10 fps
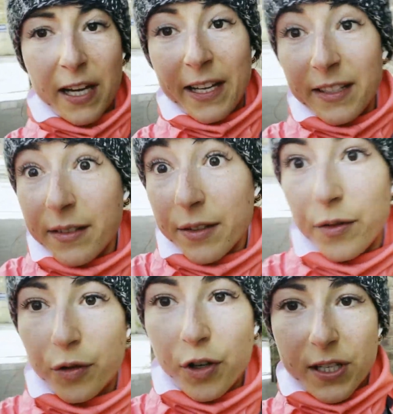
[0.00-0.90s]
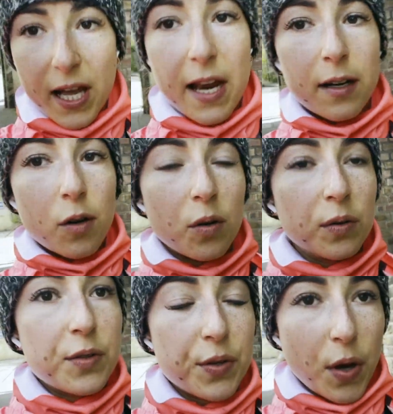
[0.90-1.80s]
and of course I had a
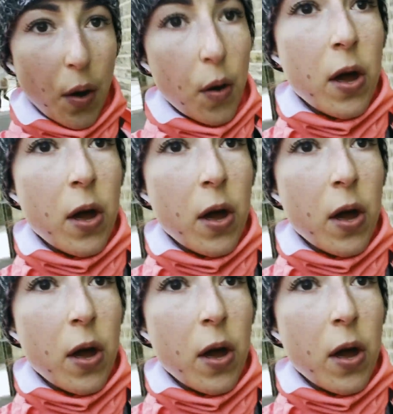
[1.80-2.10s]
cold, so